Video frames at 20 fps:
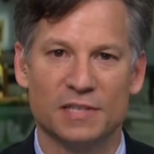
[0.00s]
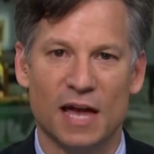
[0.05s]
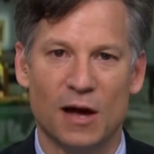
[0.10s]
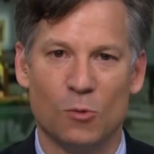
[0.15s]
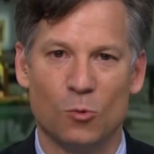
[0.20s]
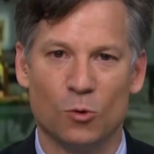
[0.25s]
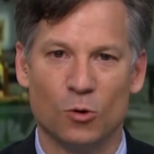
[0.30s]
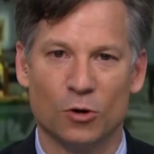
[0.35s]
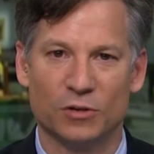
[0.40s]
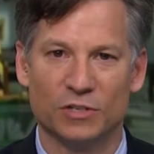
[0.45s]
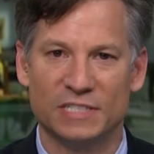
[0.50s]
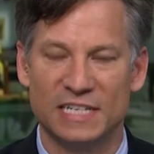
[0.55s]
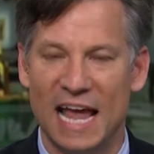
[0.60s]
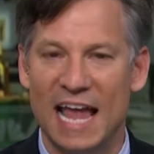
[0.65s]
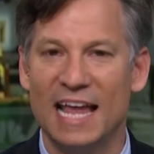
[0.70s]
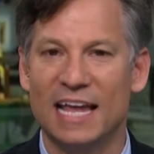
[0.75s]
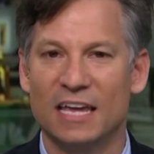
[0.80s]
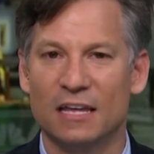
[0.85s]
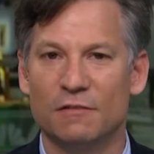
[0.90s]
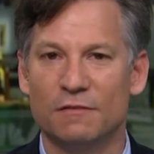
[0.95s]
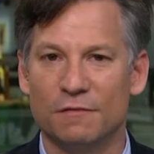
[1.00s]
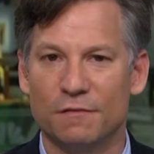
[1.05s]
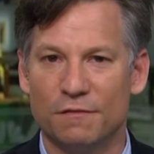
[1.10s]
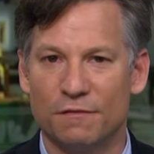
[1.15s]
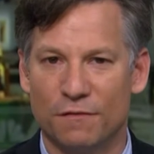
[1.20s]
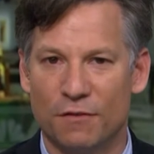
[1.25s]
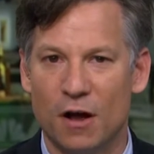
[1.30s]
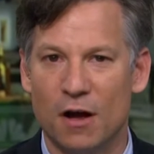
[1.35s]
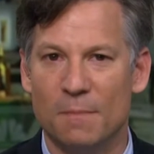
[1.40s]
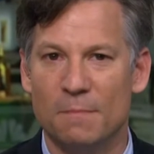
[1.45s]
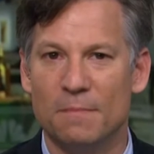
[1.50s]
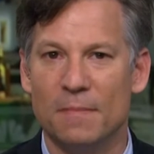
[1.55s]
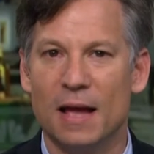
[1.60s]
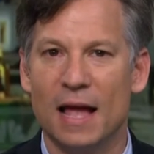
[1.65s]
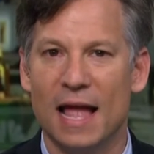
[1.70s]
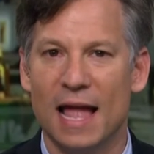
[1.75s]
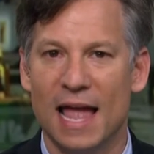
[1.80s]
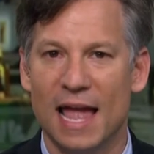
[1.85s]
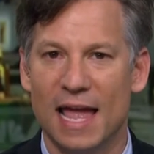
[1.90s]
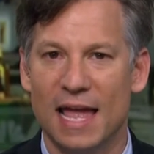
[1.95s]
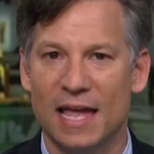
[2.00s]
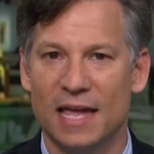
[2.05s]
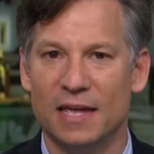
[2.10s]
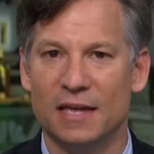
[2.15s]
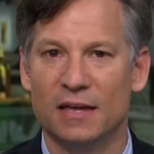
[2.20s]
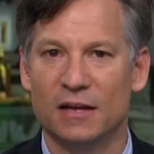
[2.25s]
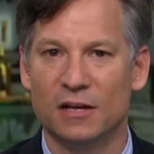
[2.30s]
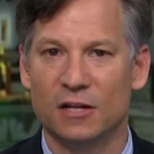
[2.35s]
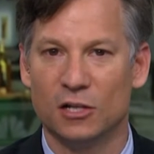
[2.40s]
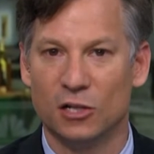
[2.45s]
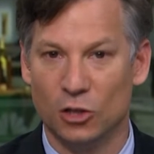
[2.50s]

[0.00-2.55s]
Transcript: that were taken from a